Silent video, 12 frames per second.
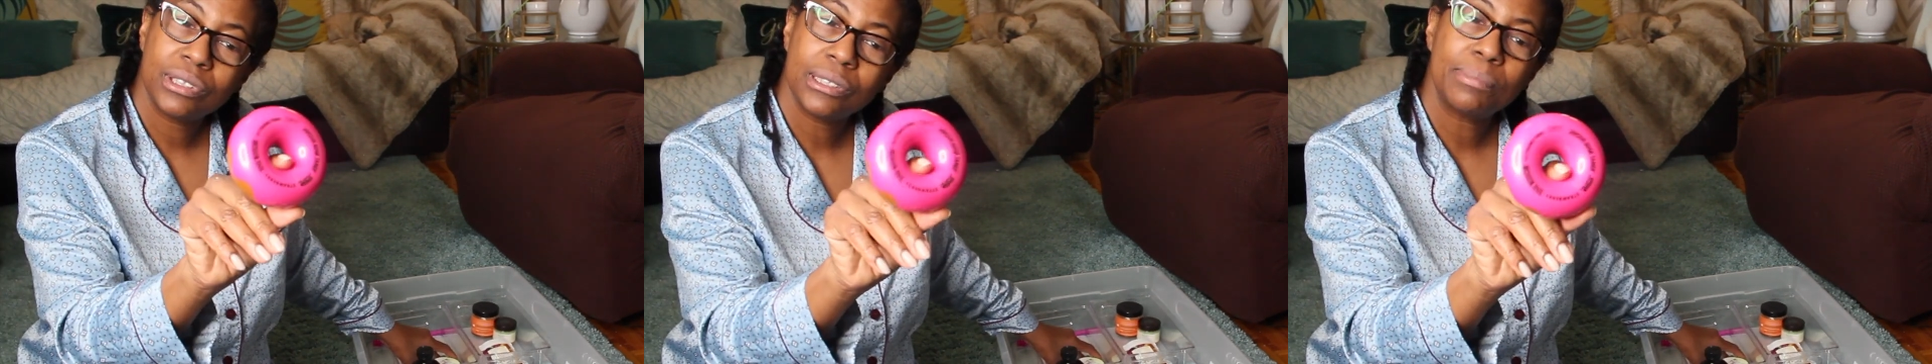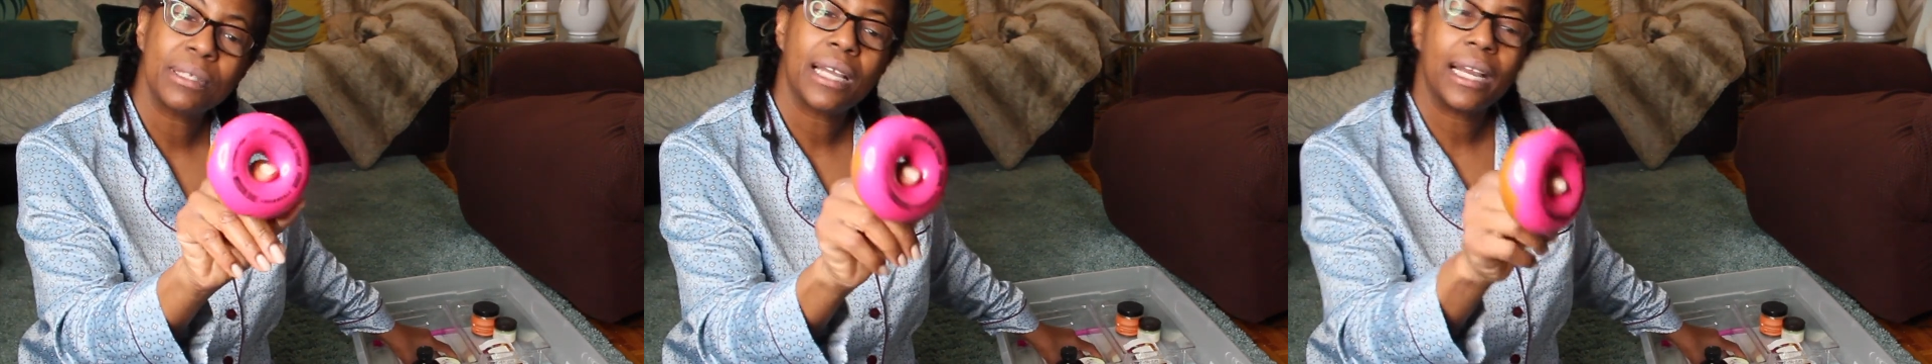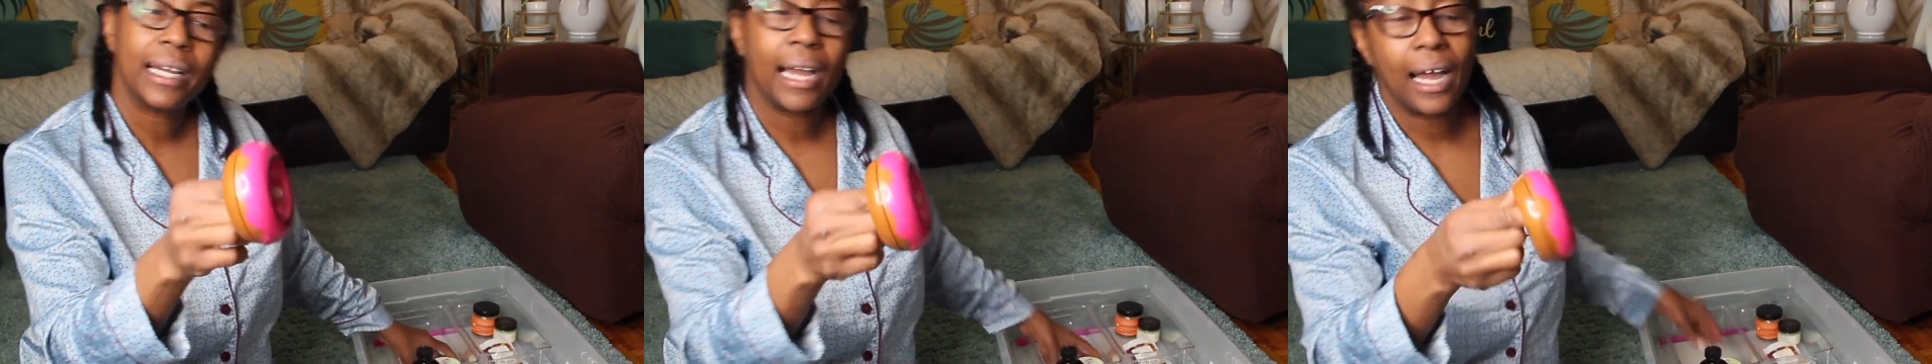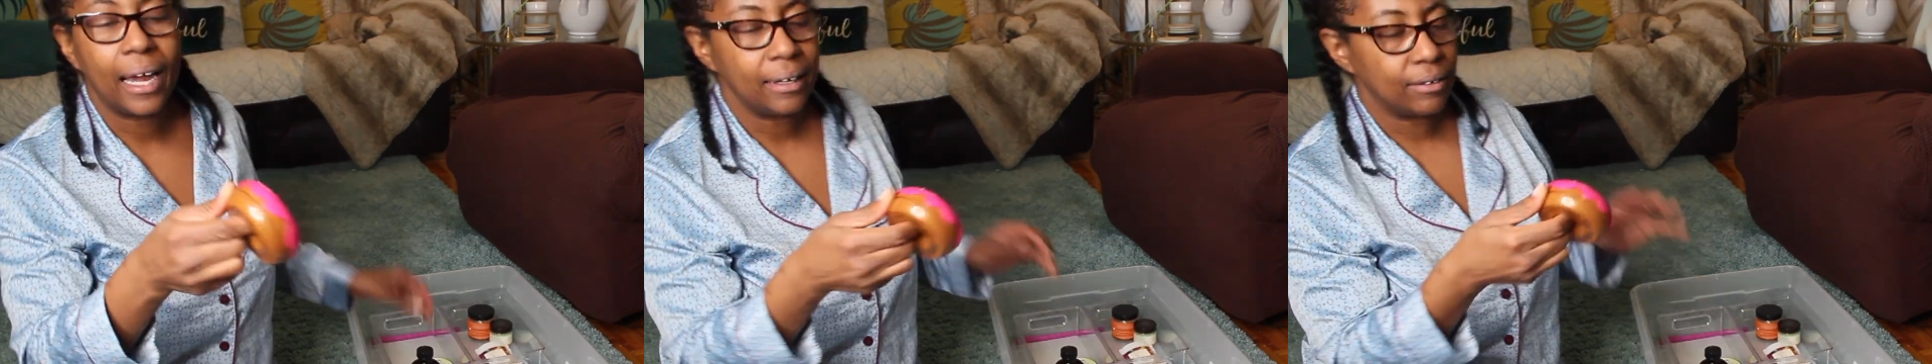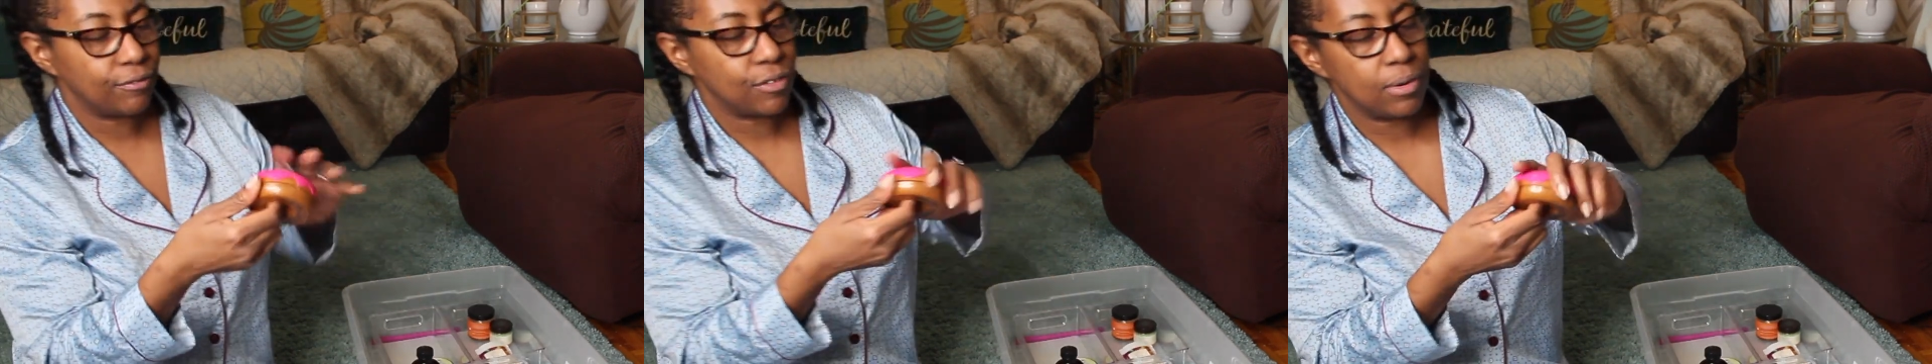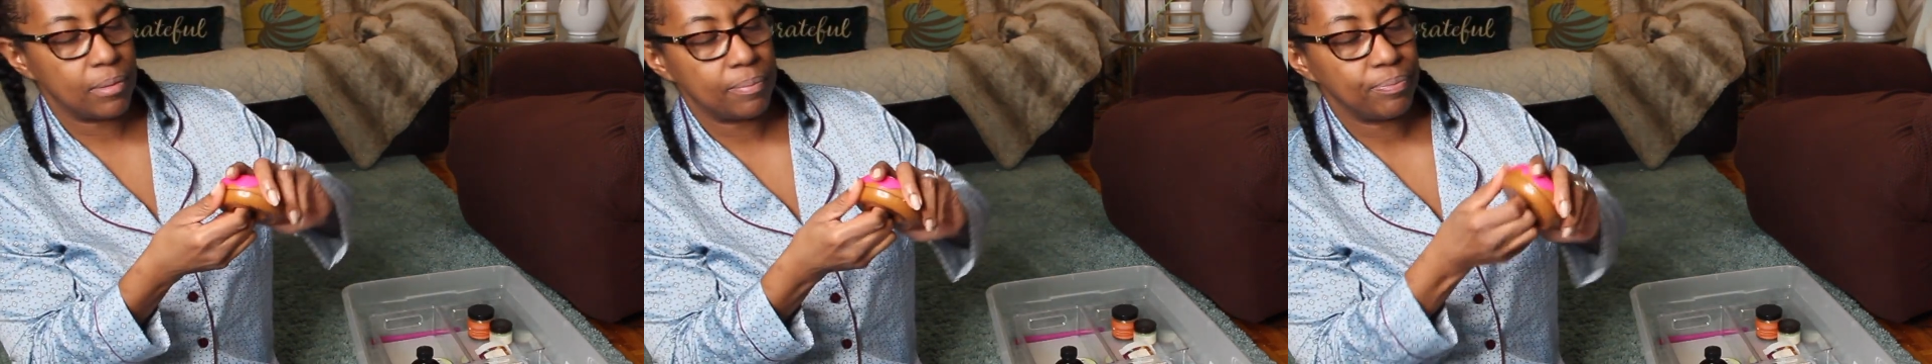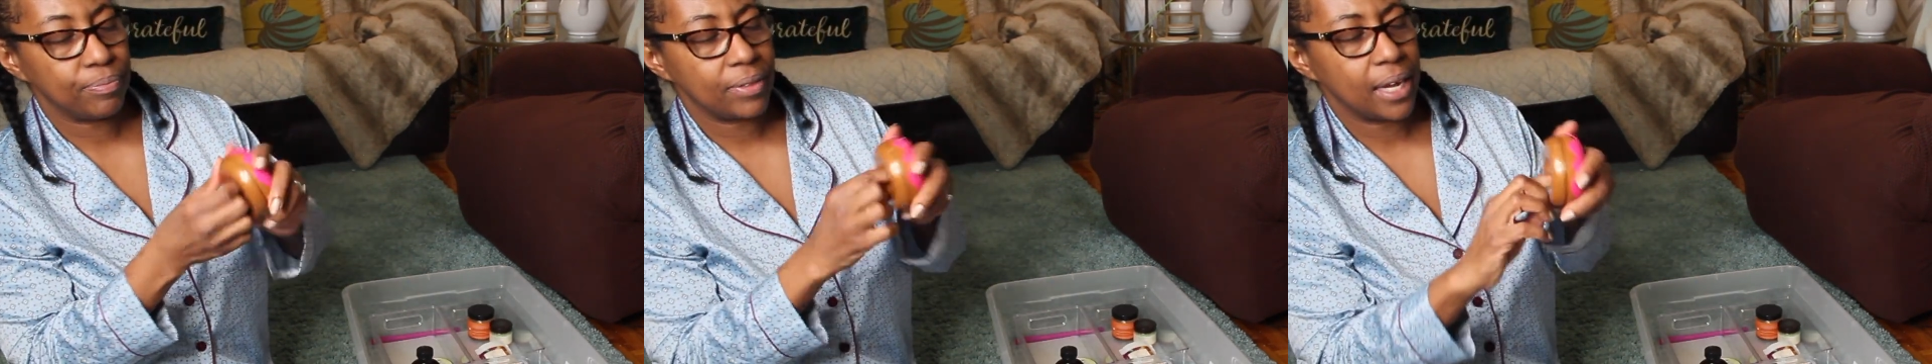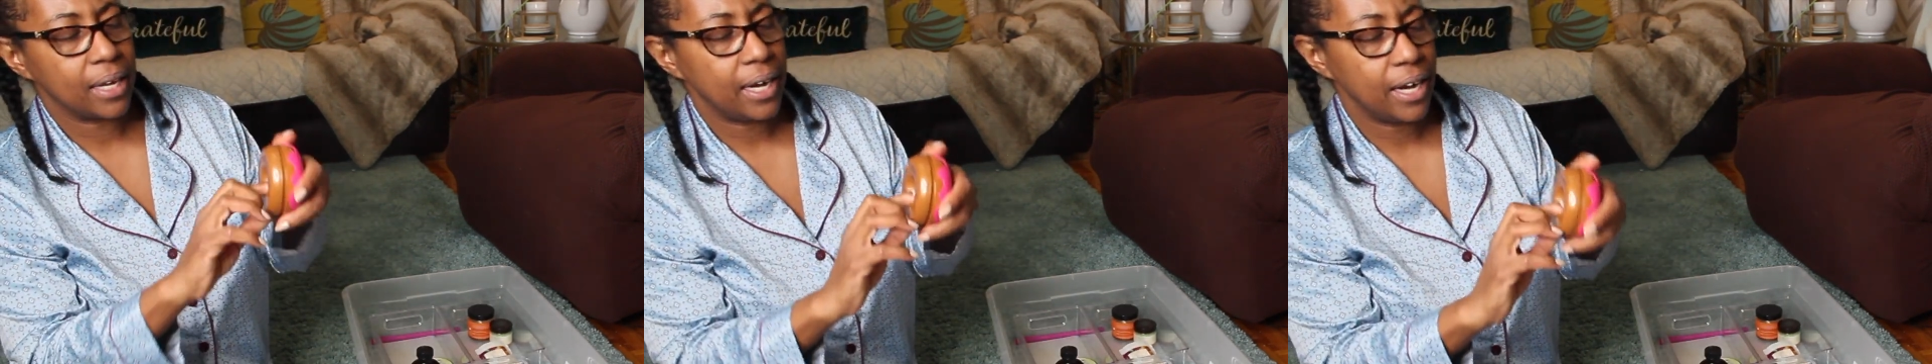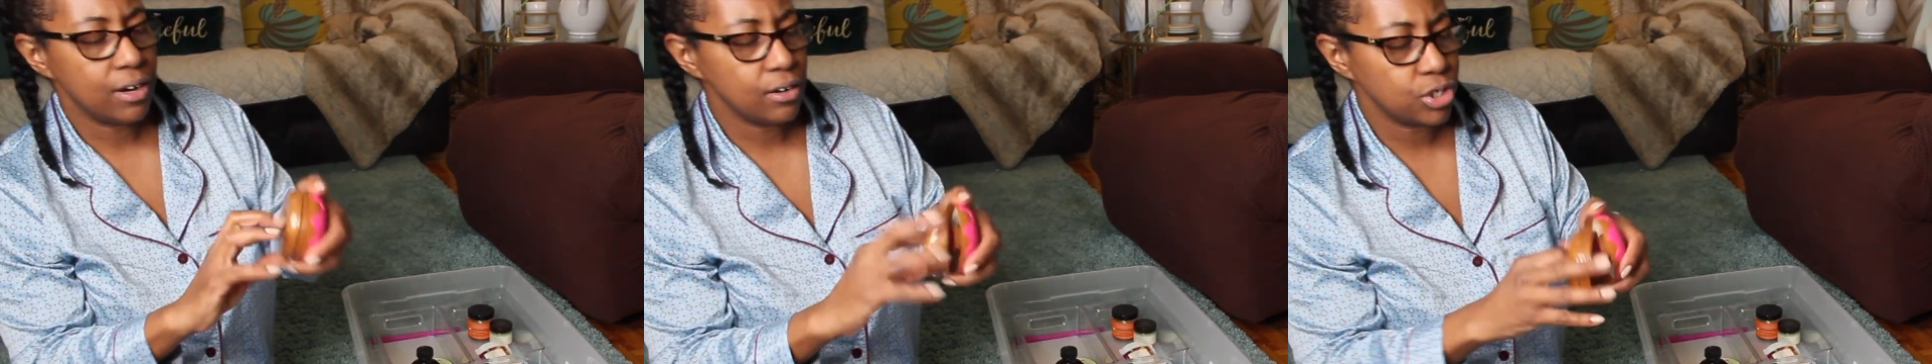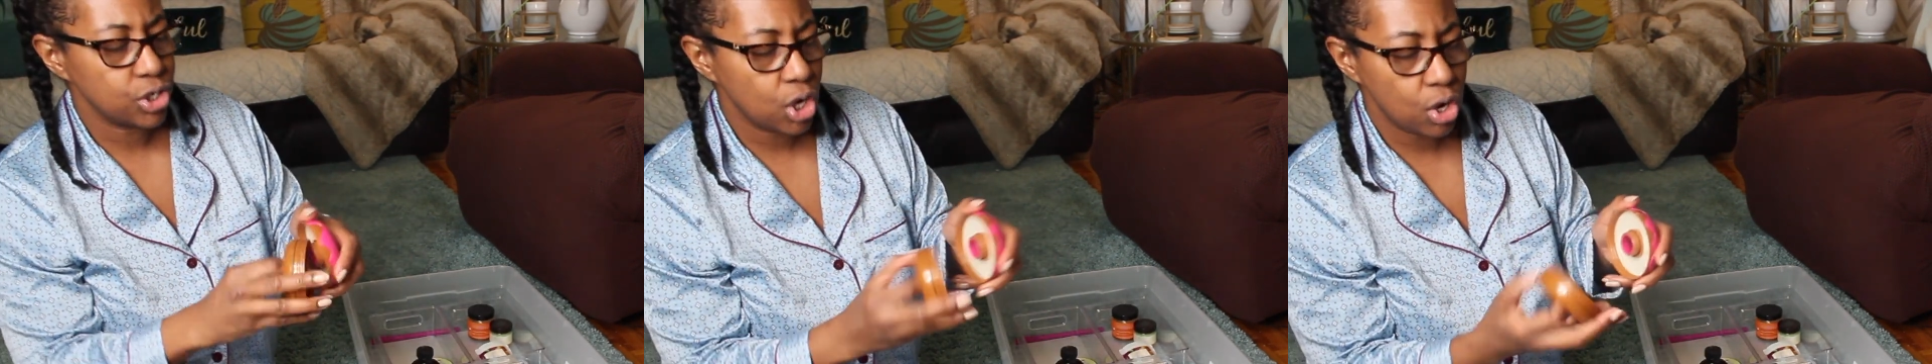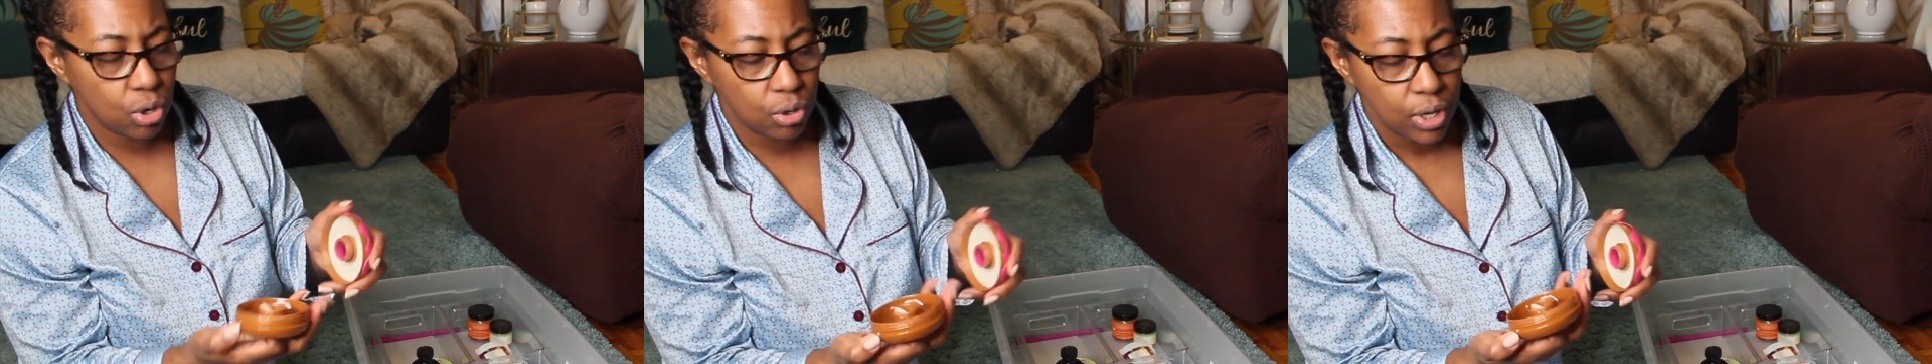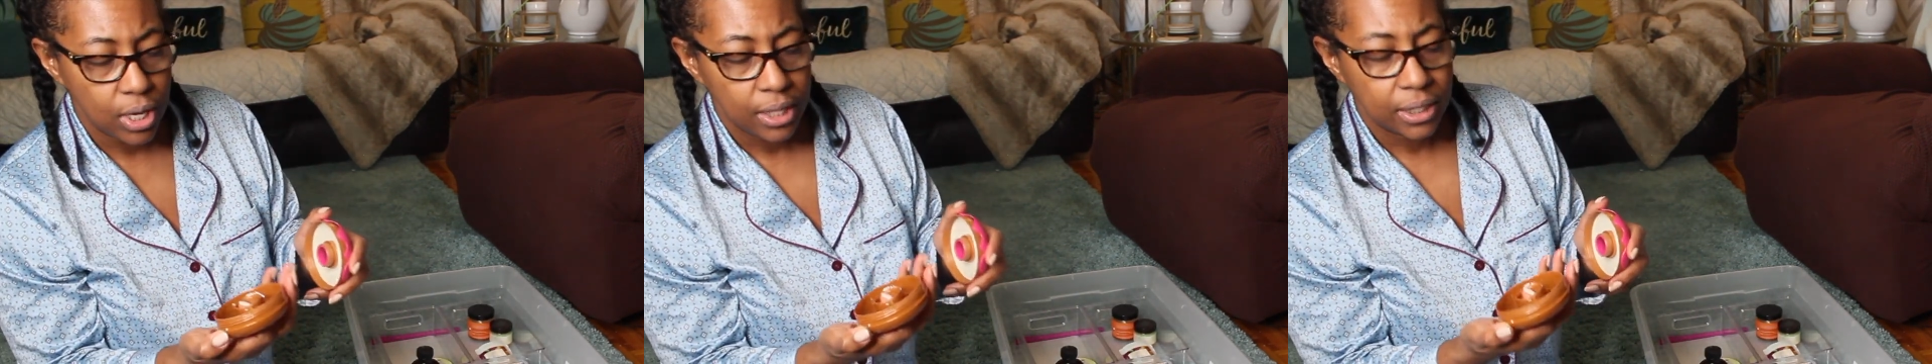something I got from like a hair show.